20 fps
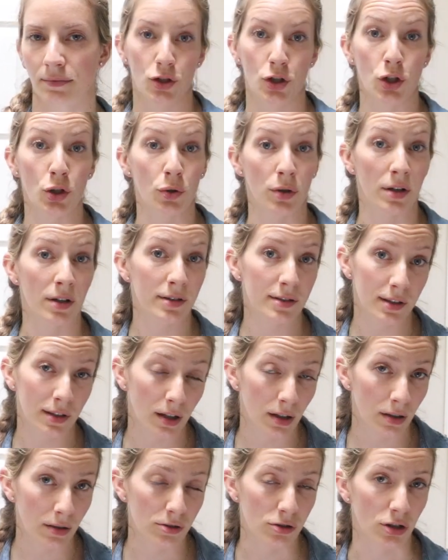Two years
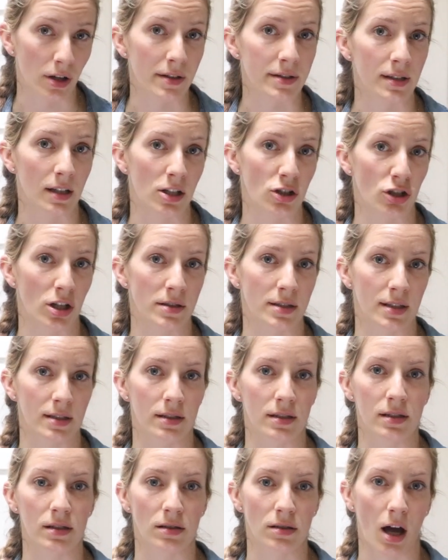ago, Johnson & Johnson
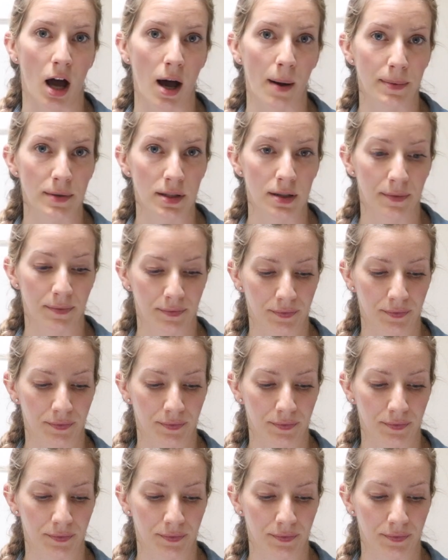stopped